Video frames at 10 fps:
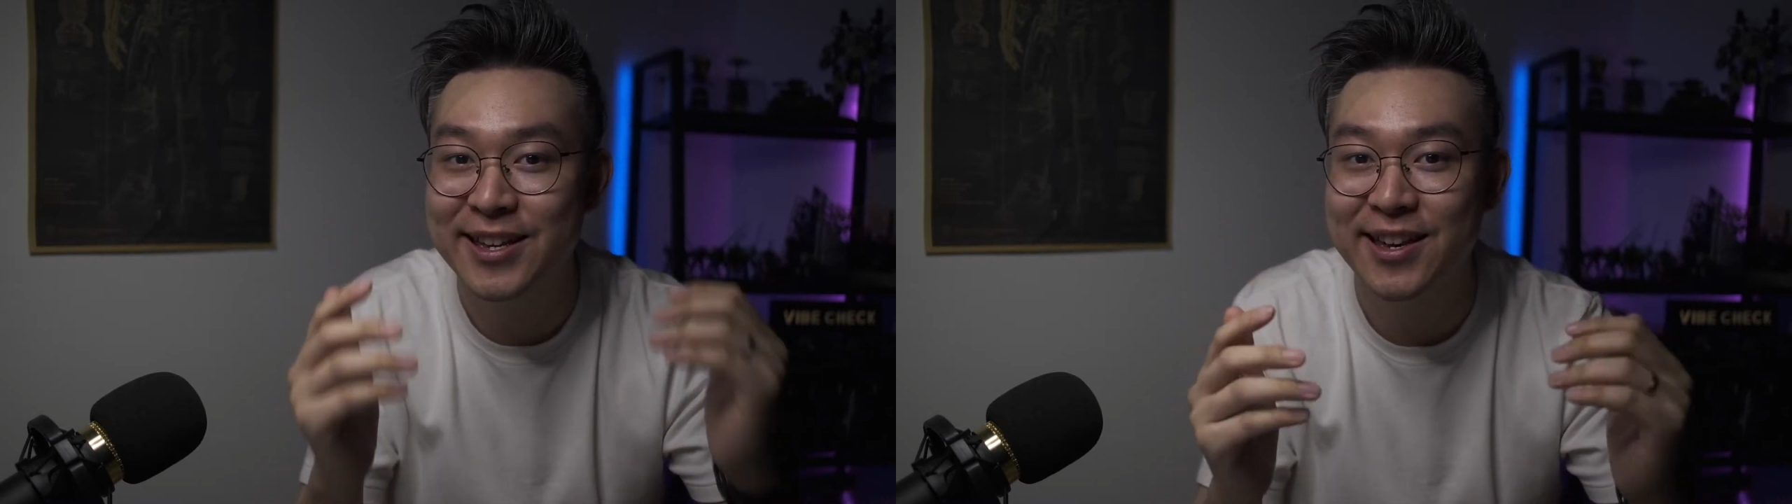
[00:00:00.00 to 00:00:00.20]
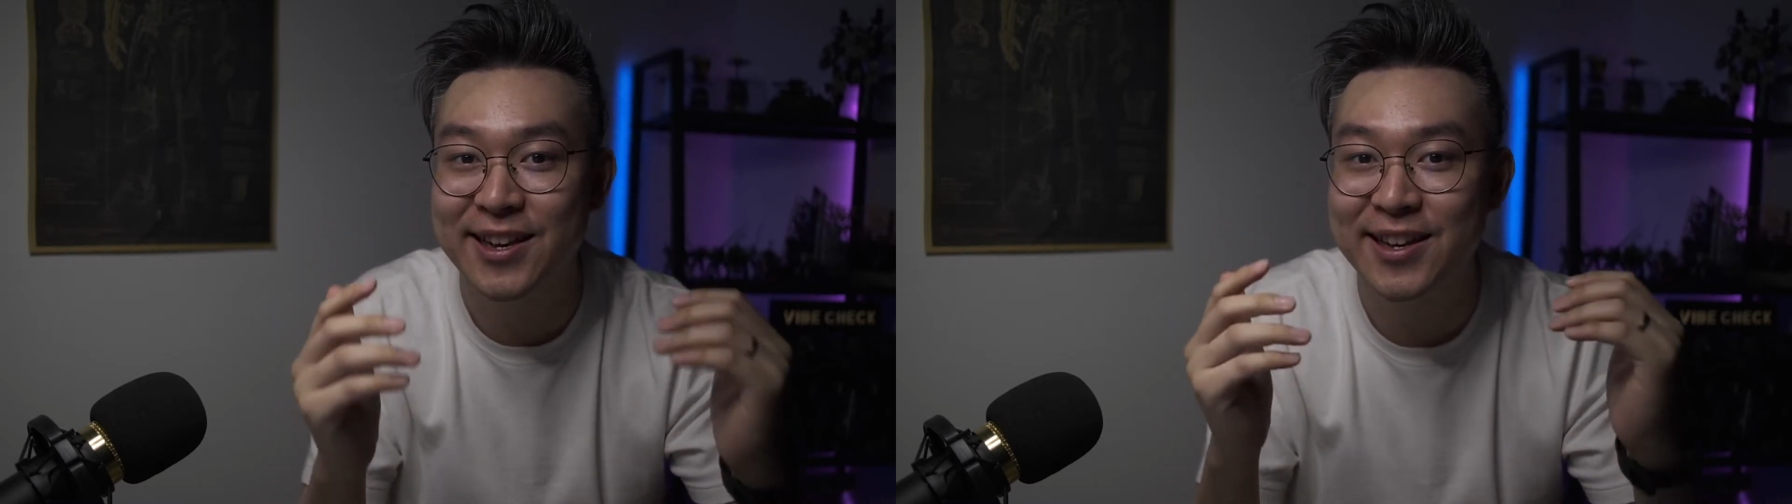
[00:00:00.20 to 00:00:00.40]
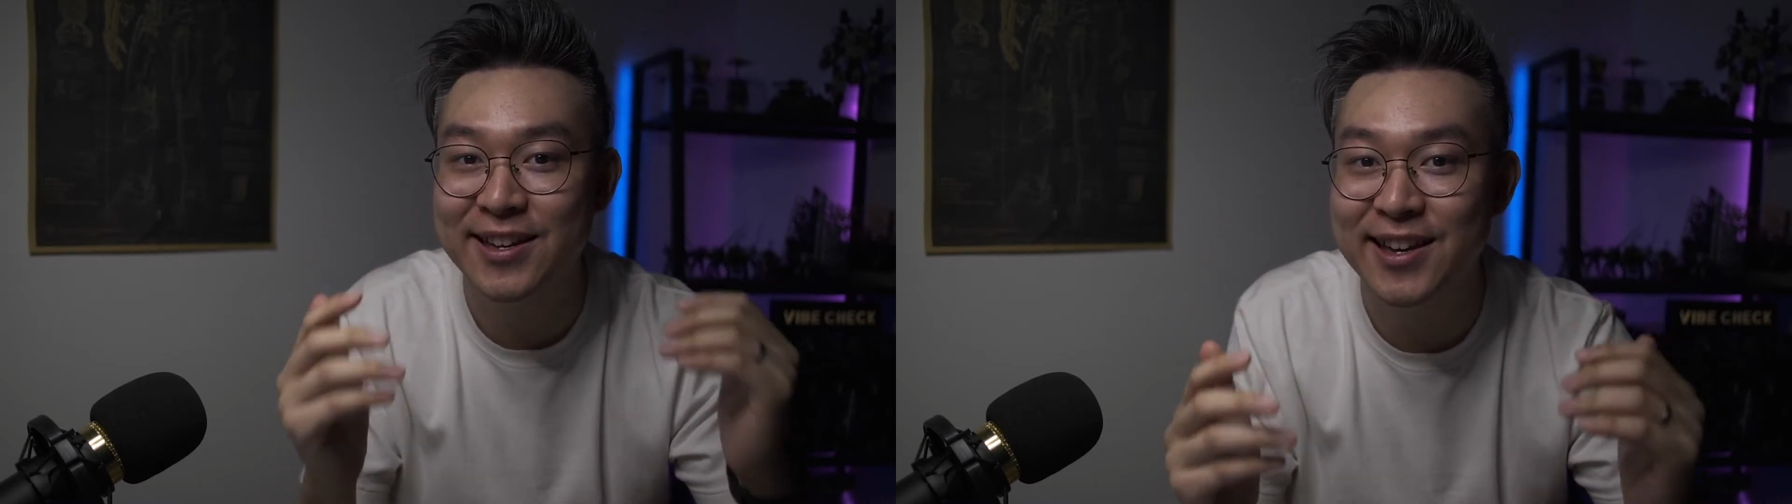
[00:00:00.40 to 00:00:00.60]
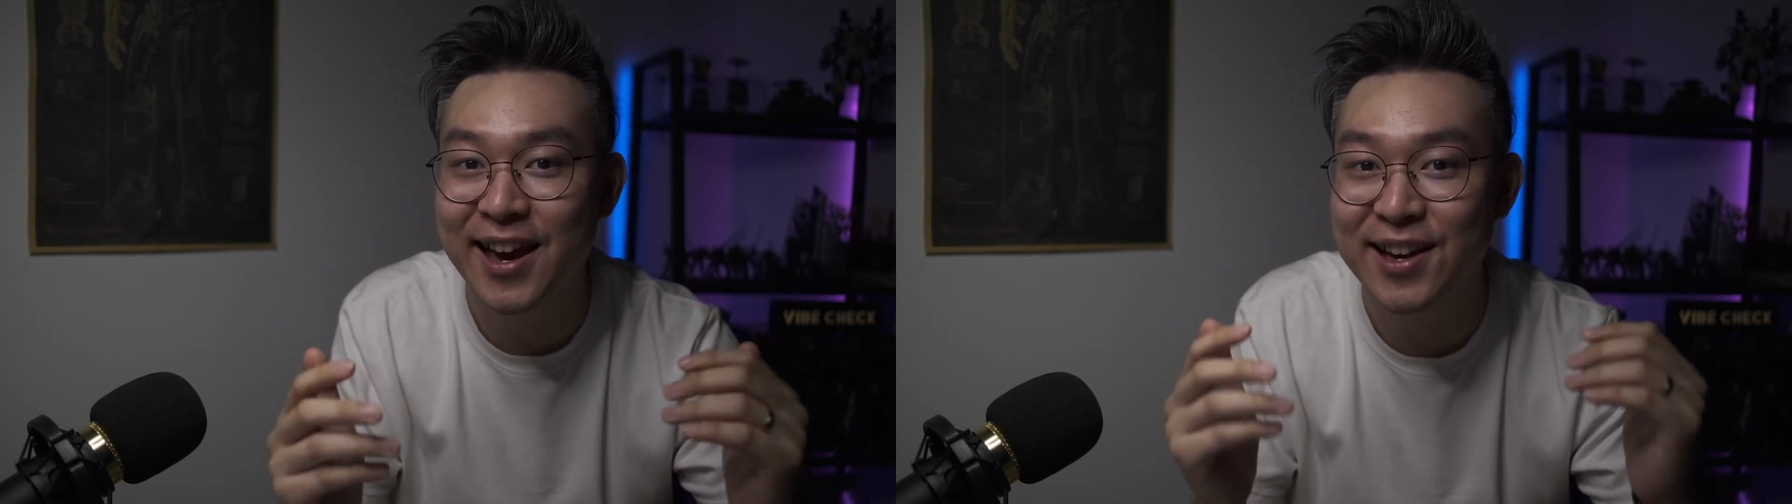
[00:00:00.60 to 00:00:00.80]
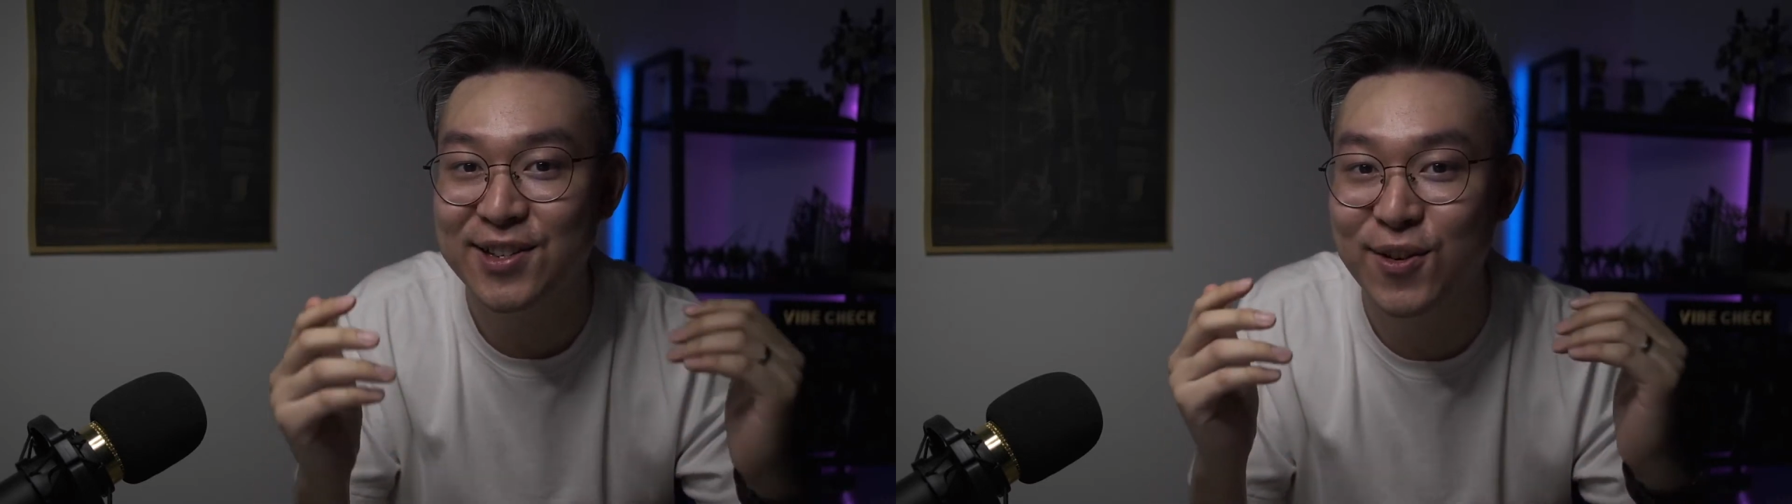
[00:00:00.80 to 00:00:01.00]

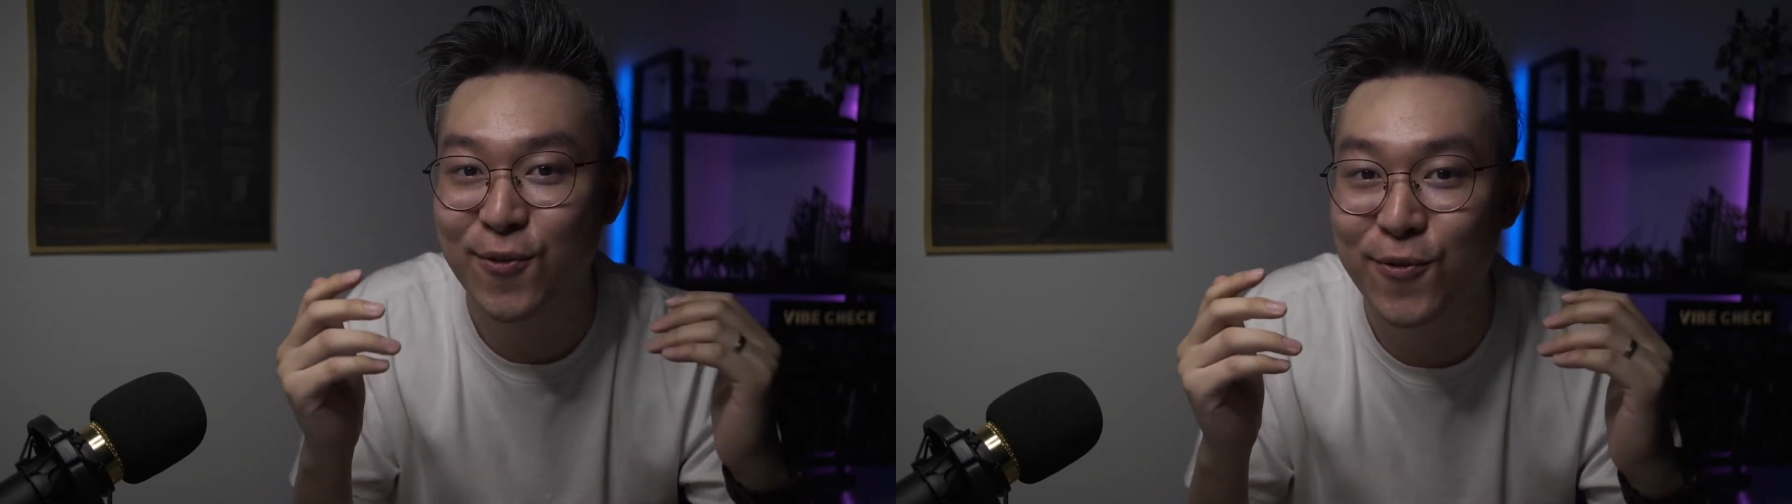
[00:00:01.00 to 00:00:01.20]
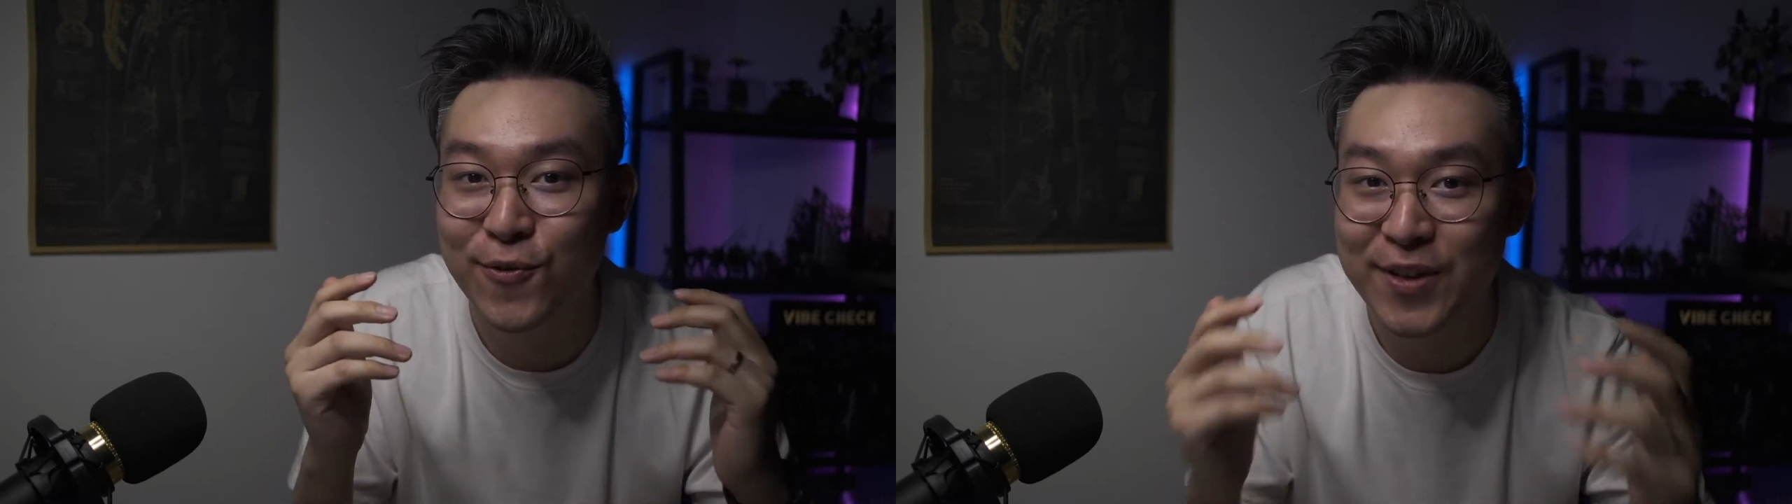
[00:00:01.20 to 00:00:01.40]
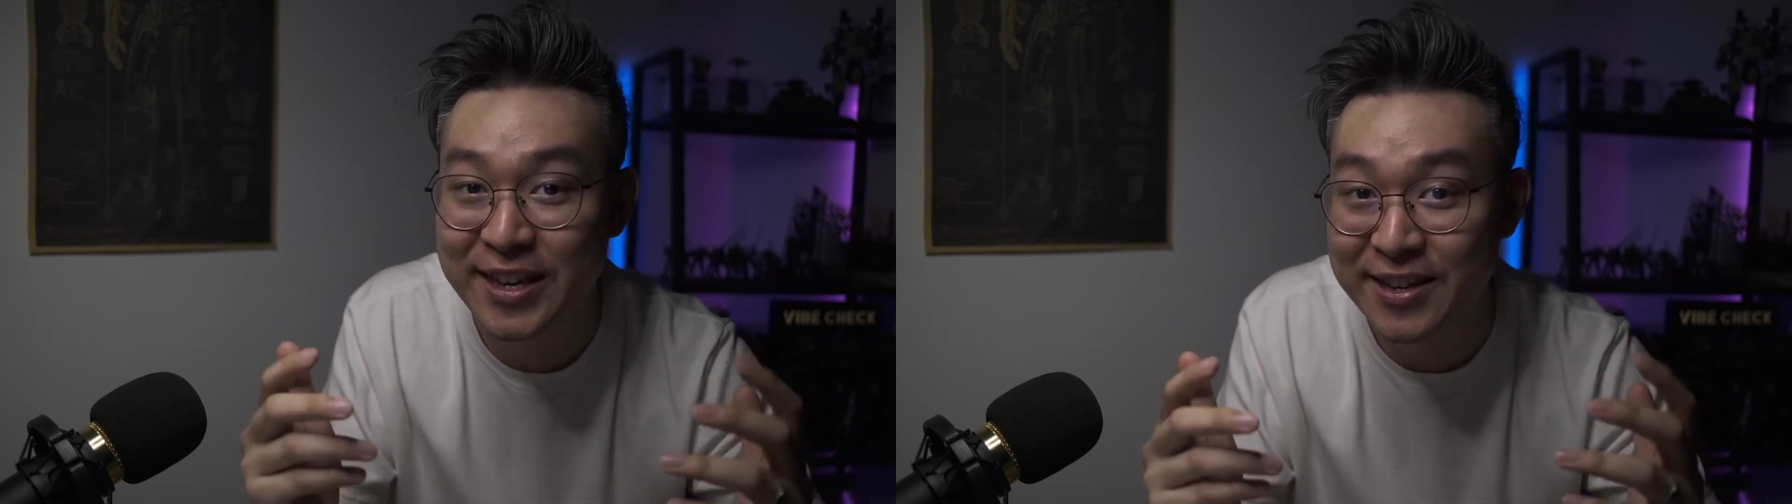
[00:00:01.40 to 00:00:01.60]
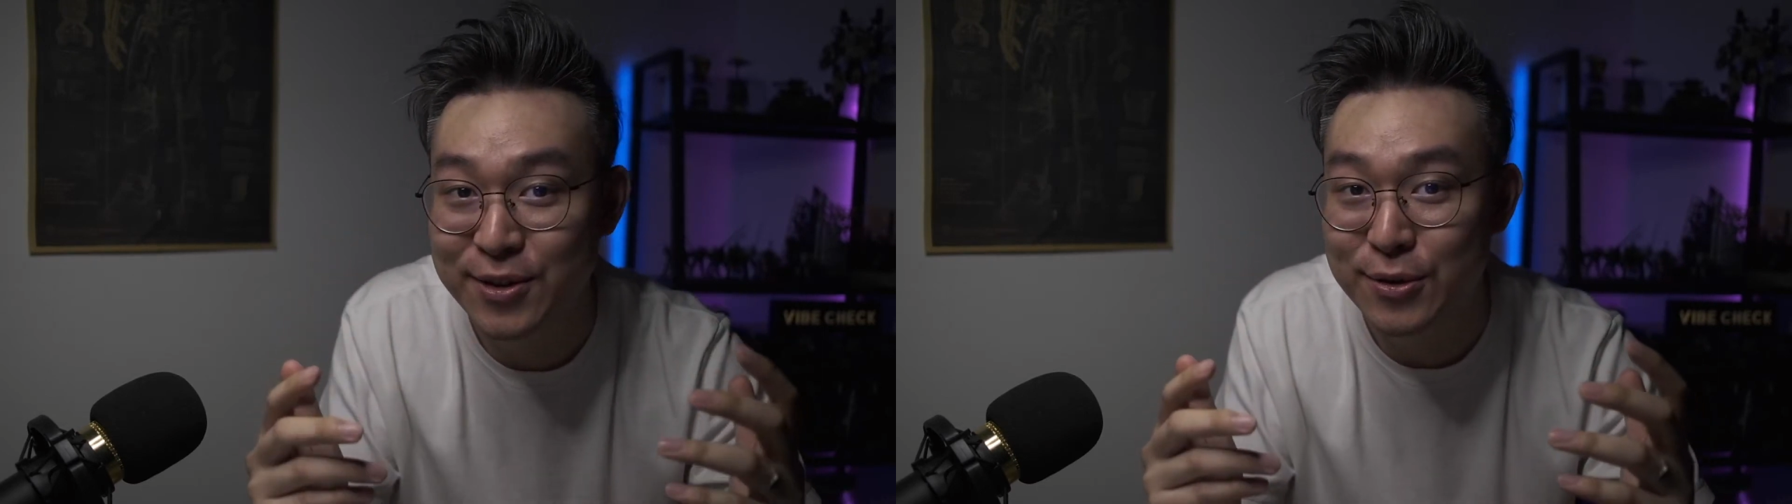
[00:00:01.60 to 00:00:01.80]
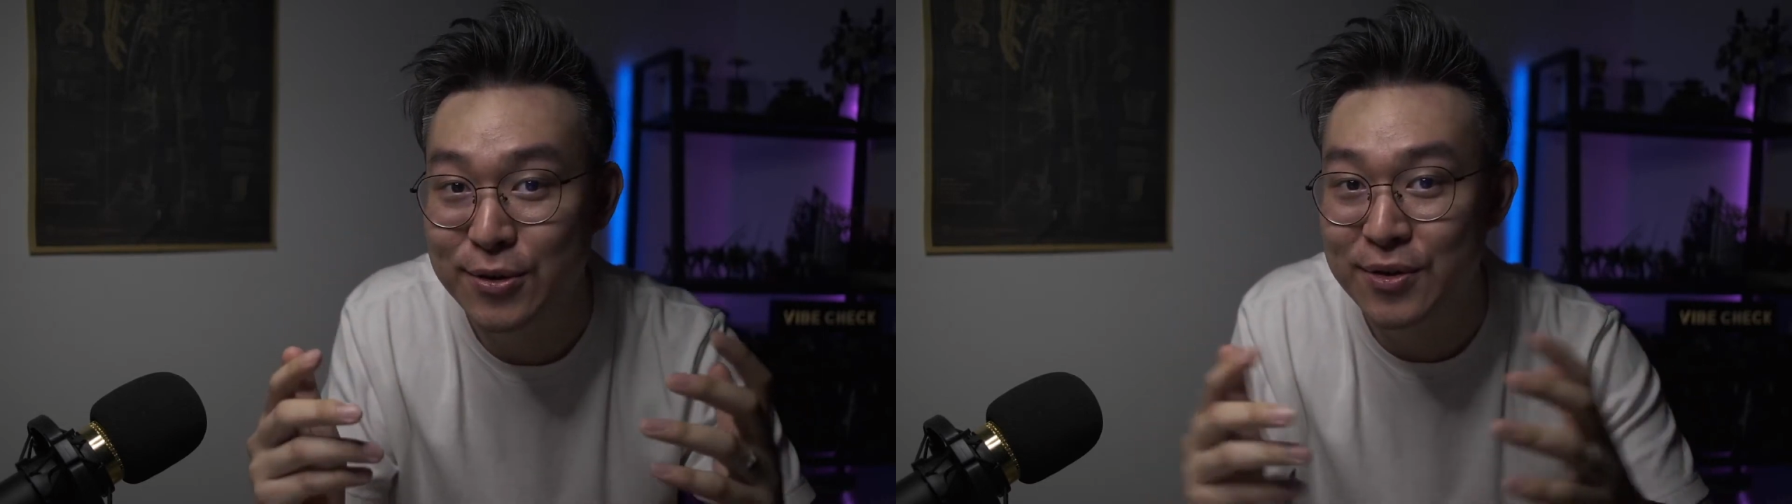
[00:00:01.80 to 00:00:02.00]
kick-ass
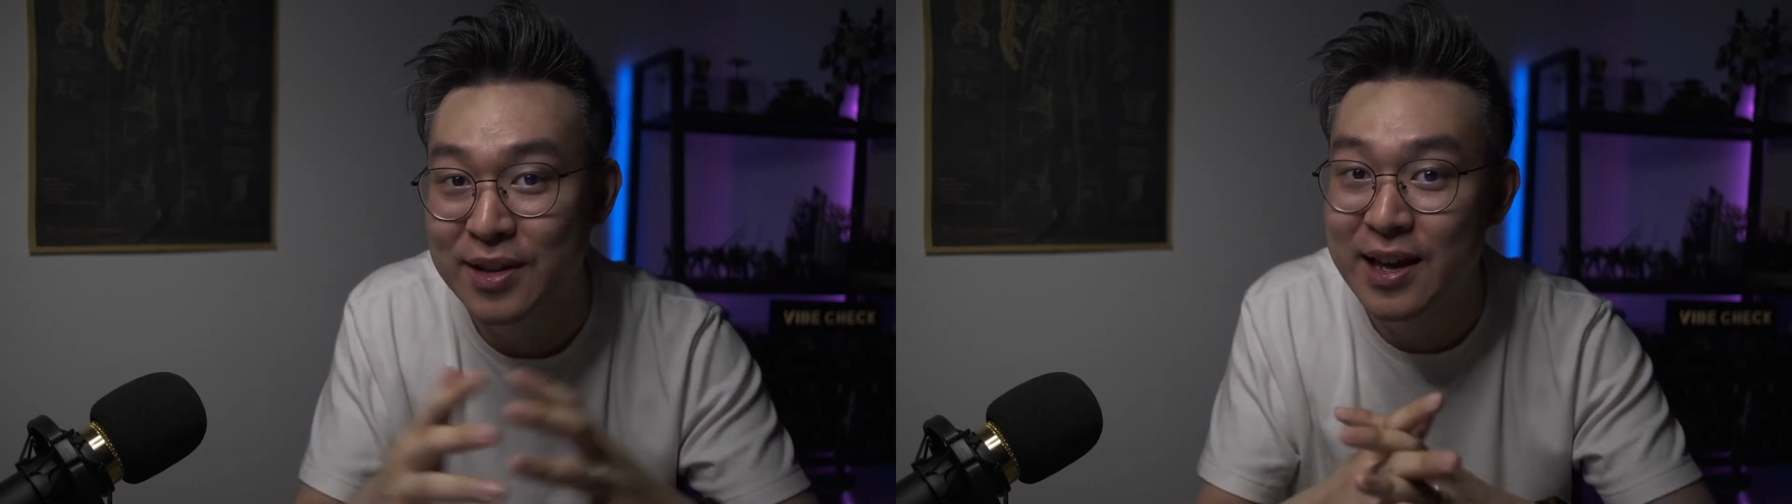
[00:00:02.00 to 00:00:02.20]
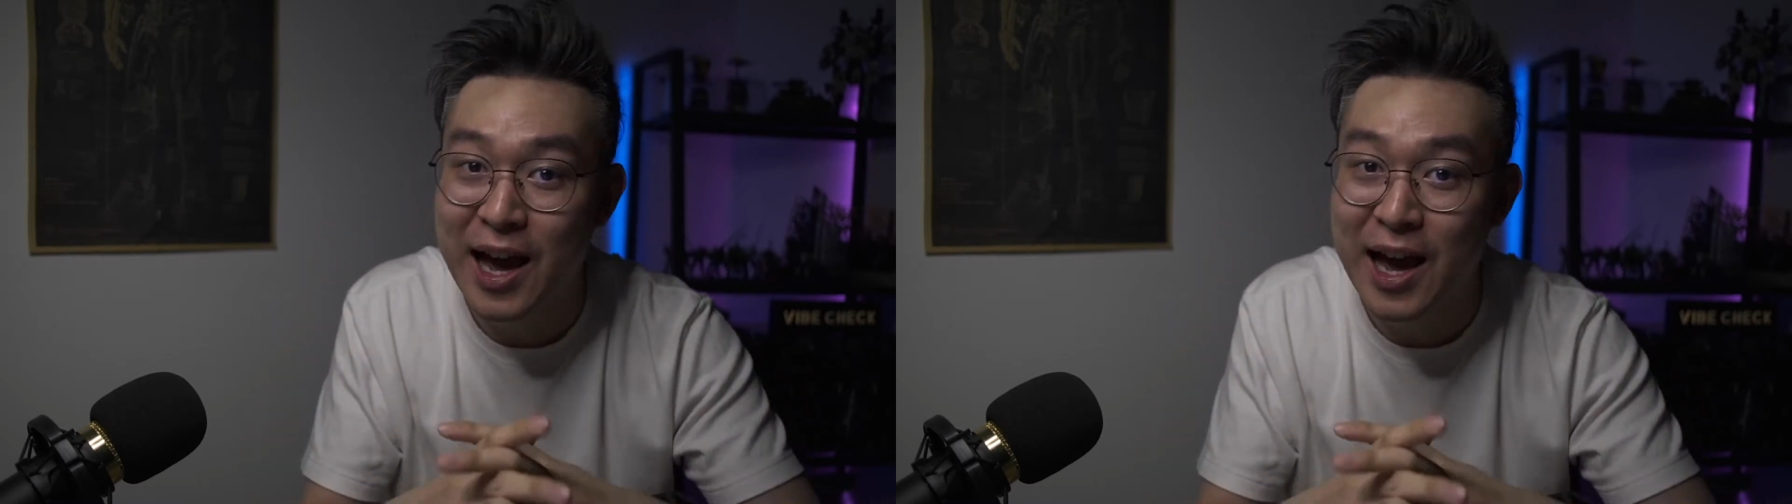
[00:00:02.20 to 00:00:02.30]
vehicle.